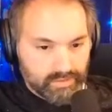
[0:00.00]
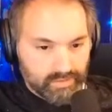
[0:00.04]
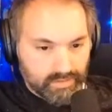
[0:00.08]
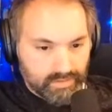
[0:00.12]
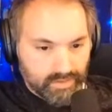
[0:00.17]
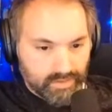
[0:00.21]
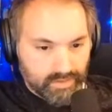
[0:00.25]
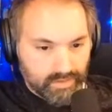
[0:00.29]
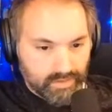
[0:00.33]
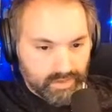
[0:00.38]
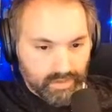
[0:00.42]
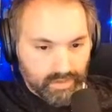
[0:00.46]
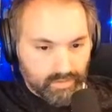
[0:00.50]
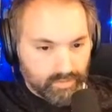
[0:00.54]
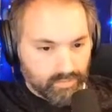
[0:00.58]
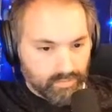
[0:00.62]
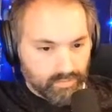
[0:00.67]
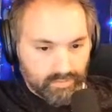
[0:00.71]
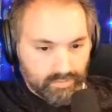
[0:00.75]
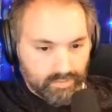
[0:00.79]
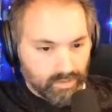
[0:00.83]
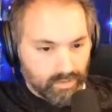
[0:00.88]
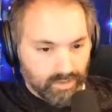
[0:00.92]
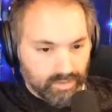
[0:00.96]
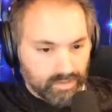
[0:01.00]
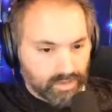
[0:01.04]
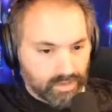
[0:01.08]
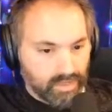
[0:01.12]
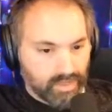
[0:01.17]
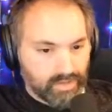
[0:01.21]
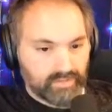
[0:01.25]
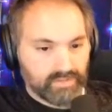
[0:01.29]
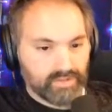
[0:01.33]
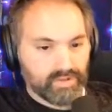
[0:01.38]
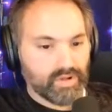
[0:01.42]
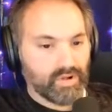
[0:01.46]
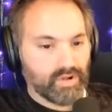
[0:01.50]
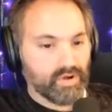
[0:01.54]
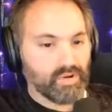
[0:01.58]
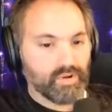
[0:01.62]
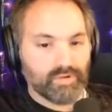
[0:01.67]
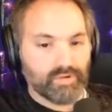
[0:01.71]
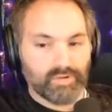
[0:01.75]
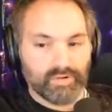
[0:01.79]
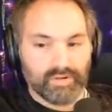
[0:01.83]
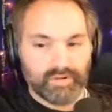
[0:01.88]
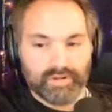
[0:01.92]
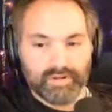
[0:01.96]
Like, I have
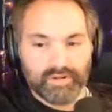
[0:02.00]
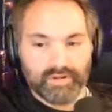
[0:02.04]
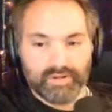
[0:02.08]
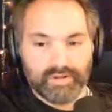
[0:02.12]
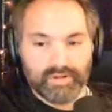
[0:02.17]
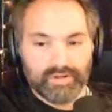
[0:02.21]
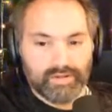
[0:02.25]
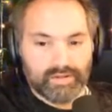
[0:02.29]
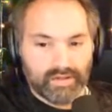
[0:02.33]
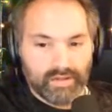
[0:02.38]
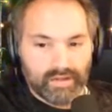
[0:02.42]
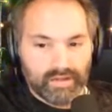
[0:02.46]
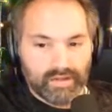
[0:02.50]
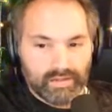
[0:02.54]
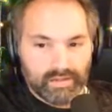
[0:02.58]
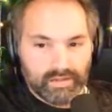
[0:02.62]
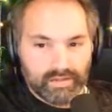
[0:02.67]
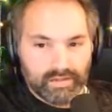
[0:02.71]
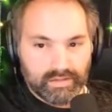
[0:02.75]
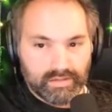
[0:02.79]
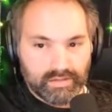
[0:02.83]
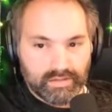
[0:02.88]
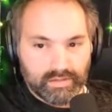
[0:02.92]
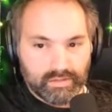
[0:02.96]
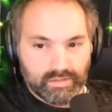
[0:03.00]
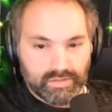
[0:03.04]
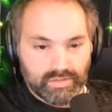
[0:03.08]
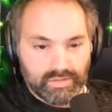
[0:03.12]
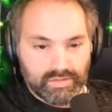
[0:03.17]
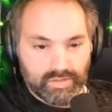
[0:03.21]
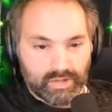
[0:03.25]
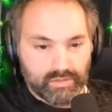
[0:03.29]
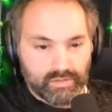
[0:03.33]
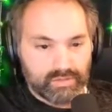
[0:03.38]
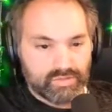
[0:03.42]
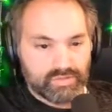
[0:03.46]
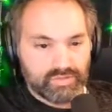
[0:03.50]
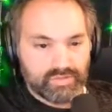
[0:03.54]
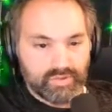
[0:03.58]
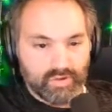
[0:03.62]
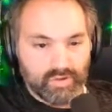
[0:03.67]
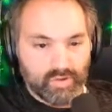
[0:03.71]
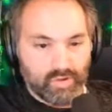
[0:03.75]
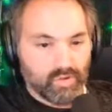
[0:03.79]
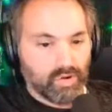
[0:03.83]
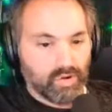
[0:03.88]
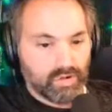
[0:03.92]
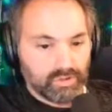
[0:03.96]
no, I was
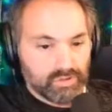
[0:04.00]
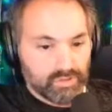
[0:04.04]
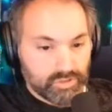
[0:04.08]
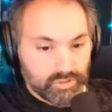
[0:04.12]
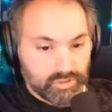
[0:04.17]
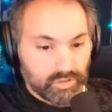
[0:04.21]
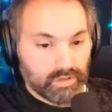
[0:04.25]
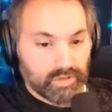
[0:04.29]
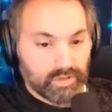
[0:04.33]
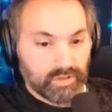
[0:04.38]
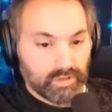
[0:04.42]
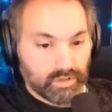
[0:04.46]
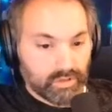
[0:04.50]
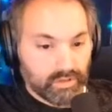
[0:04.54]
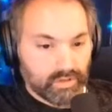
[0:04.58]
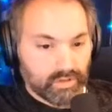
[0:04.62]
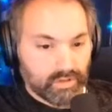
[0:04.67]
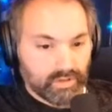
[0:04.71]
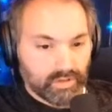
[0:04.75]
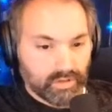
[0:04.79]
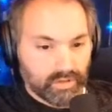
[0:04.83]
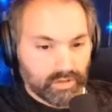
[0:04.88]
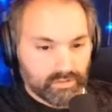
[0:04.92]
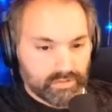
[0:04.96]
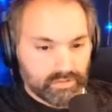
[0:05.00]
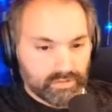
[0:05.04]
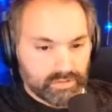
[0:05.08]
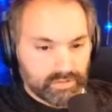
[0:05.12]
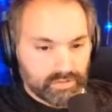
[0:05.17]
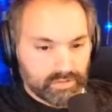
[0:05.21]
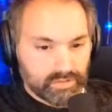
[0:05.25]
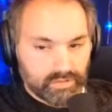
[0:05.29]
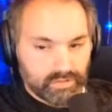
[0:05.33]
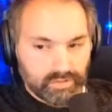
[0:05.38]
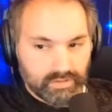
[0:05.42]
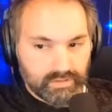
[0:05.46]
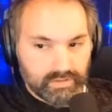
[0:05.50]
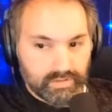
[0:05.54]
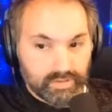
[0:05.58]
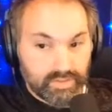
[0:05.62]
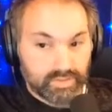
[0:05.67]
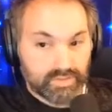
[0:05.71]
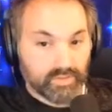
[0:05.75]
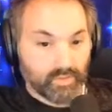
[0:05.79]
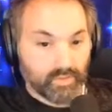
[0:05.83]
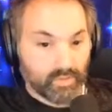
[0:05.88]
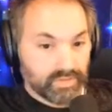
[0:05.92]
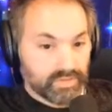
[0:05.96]
so sure that I was
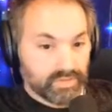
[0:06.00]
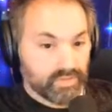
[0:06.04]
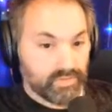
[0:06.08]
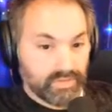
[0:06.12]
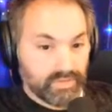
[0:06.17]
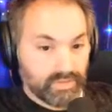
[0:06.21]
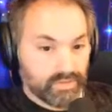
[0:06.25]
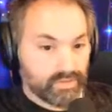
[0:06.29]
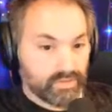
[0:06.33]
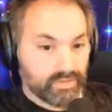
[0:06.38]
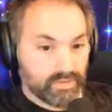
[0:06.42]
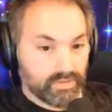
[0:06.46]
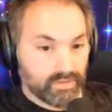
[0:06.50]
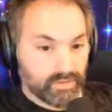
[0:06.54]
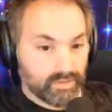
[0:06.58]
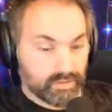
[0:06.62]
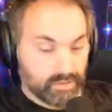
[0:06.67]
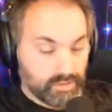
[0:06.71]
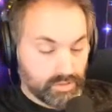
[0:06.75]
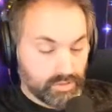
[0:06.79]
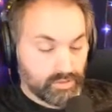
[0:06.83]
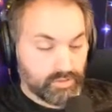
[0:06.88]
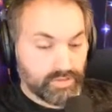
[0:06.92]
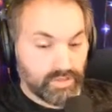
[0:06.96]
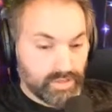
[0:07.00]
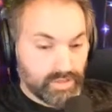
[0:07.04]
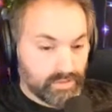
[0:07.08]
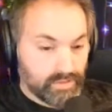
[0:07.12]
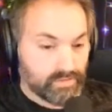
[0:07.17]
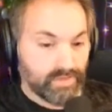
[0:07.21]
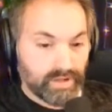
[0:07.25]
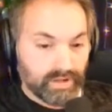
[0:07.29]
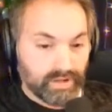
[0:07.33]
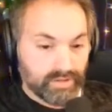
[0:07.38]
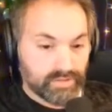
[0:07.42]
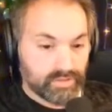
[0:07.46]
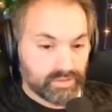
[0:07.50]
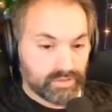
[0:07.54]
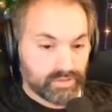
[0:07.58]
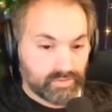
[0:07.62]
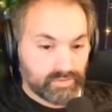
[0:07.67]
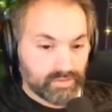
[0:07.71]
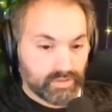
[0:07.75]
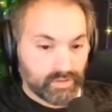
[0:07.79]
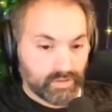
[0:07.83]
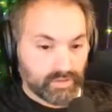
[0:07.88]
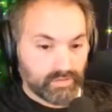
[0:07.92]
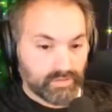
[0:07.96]
just going to be the dude that embarrassed
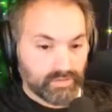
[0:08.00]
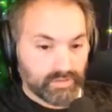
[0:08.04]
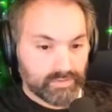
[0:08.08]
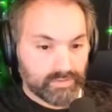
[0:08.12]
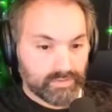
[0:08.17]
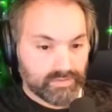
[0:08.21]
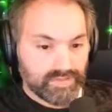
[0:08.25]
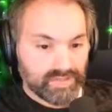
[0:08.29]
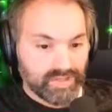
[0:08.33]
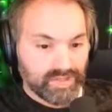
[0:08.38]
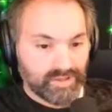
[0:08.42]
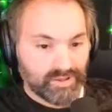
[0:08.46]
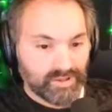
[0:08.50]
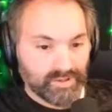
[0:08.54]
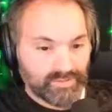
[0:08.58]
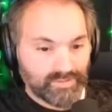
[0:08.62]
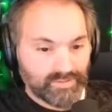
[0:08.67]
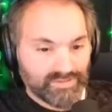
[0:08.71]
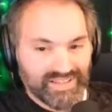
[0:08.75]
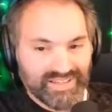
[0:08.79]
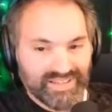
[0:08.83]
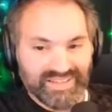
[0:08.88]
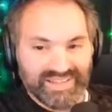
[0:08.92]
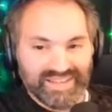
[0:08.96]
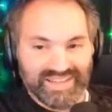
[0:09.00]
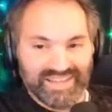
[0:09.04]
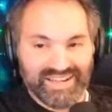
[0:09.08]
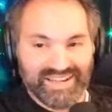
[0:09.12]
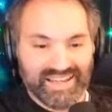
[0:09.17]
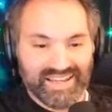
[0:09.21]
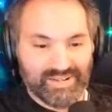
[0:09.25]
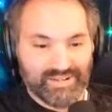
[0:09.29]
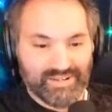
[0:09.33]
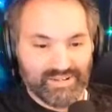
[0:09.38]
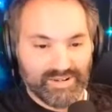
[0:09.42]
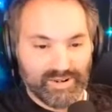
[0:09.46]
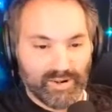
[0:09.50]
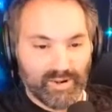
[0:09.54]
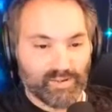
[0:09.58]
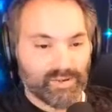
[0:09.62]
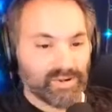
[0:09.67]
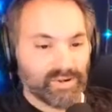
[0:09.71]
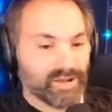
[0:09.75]
himself and had no